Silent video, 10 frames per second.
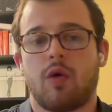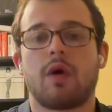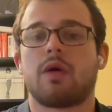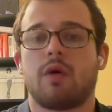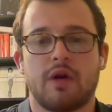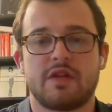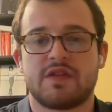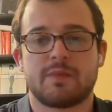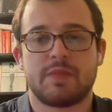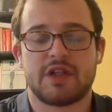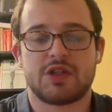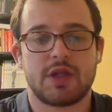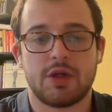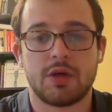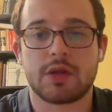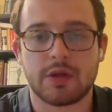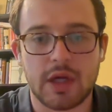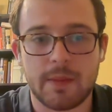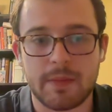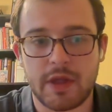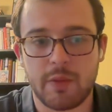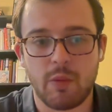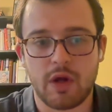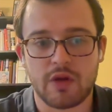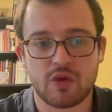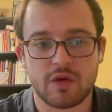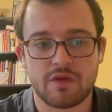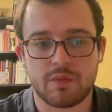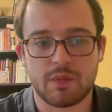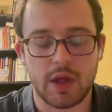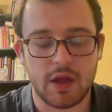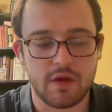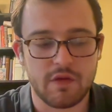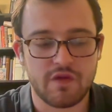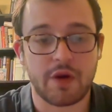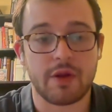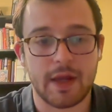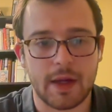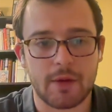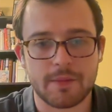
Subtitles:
or it's potentially a nuclear anomaly, and we want to sort of figure that